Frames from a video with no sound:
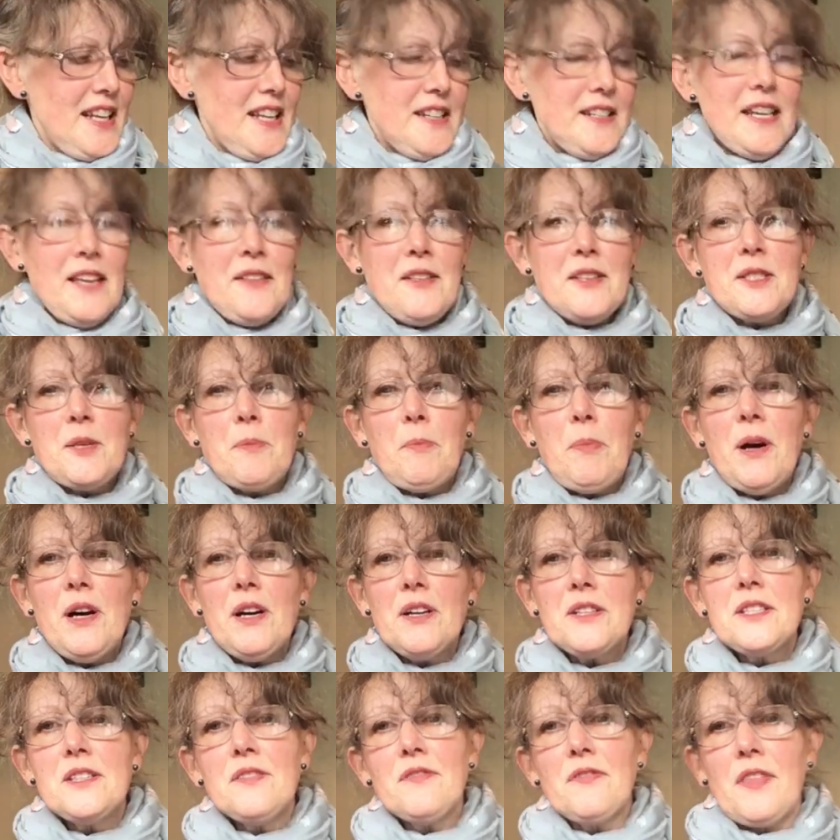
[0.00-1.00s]
Now there's a
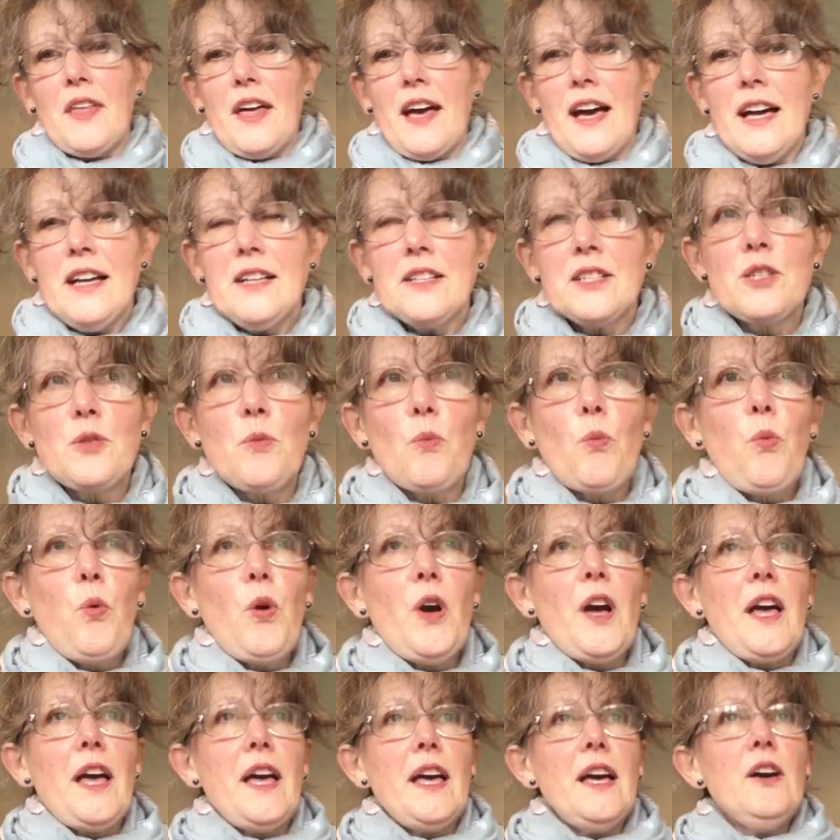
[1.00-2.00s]
part of that
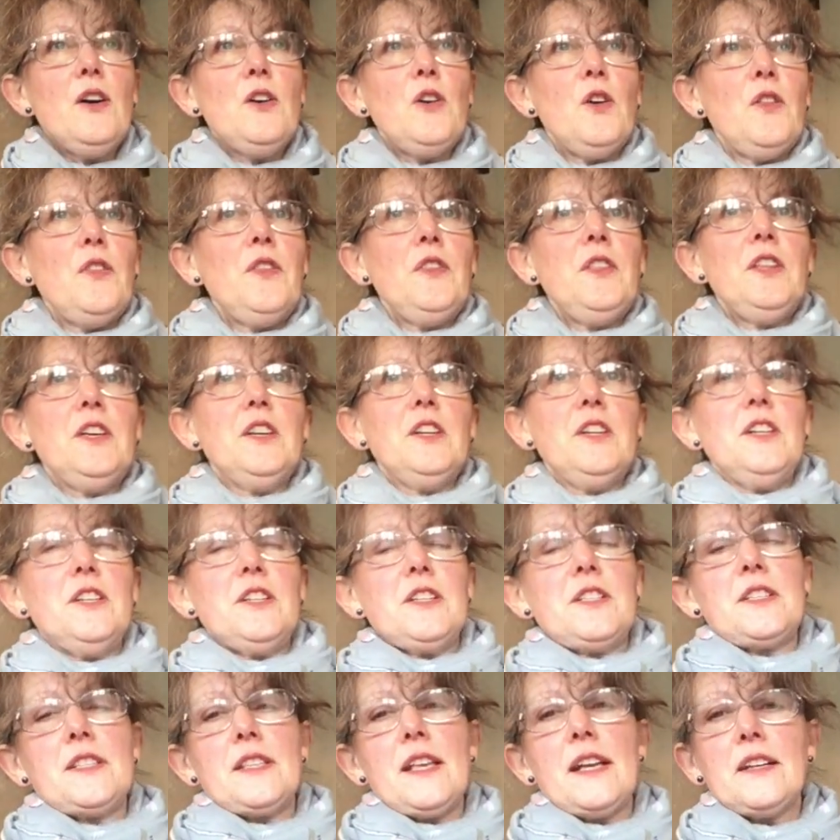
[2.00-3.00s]
where on the
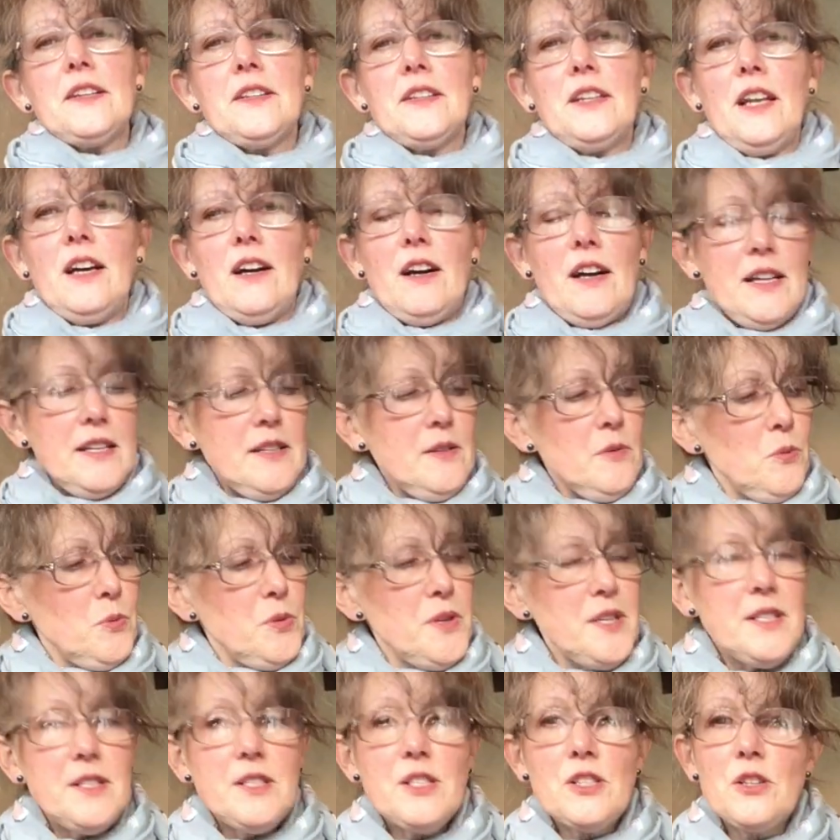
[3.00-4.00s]
second line
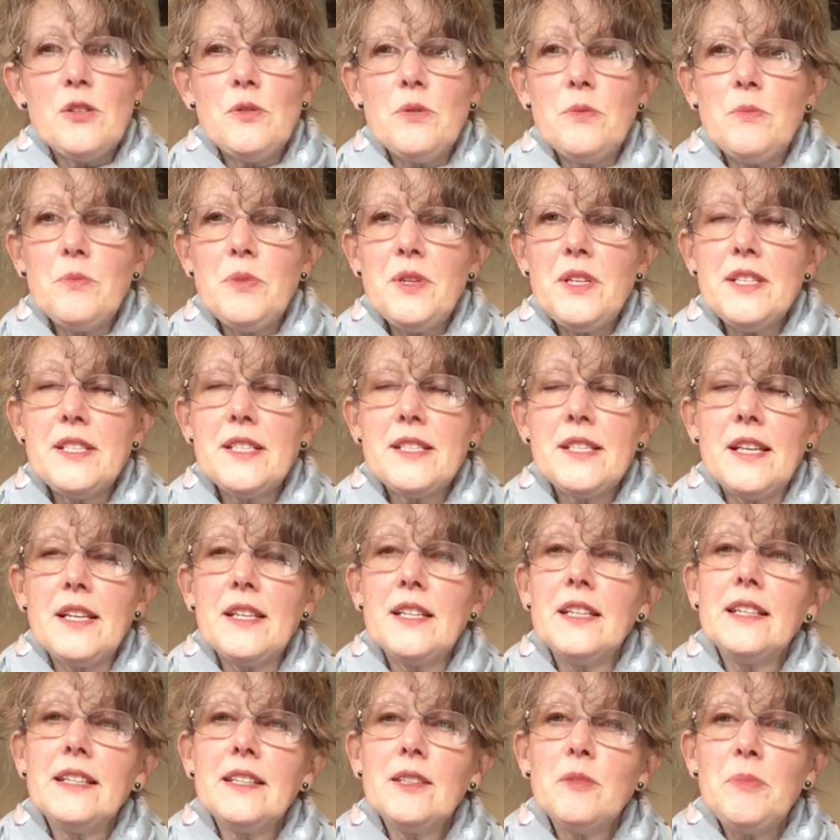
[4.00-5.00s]
we sing
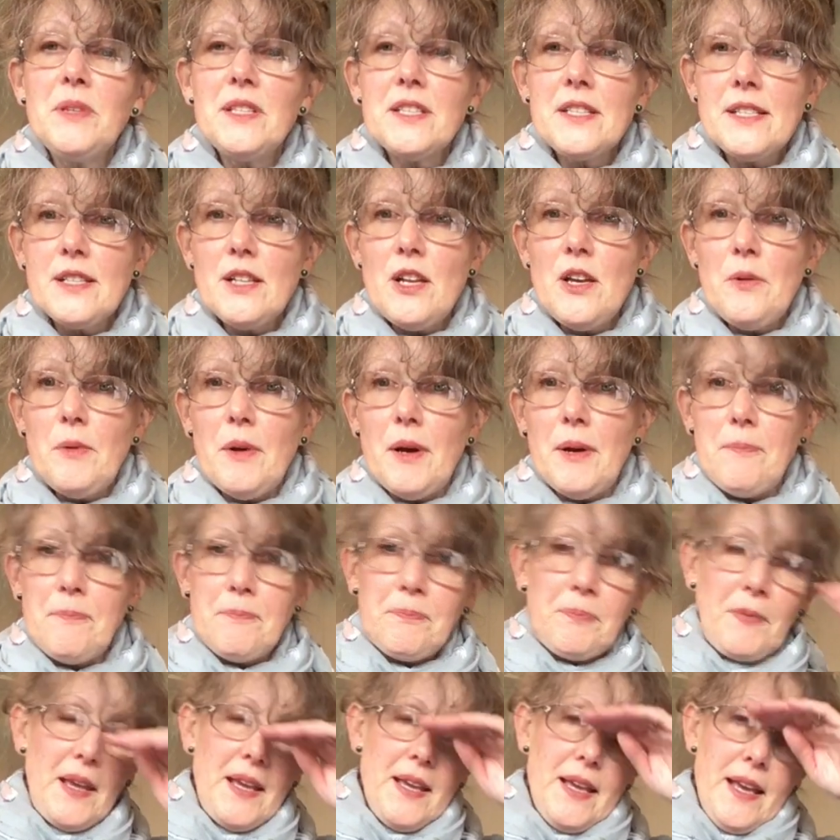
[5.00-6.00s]
it a little bit slower
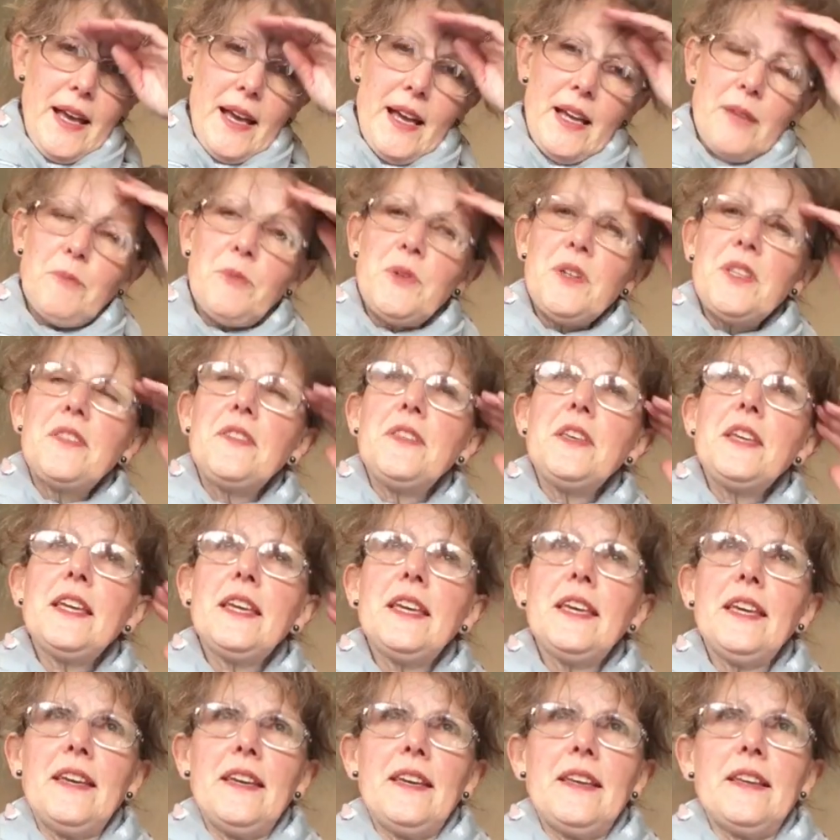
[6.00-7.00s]
and we're
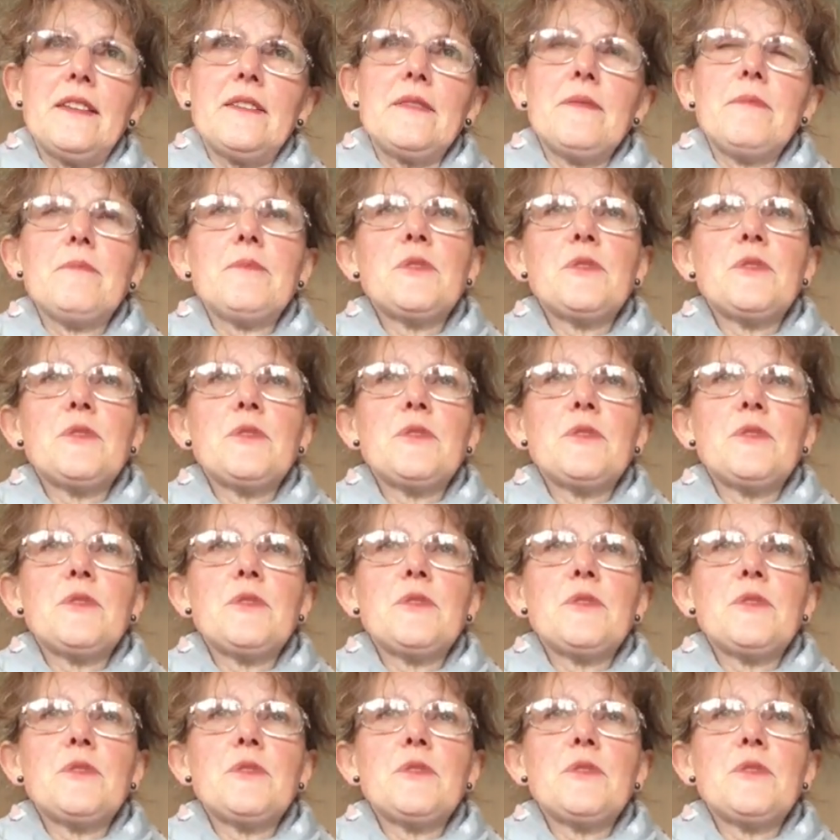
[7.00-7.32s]
thinking.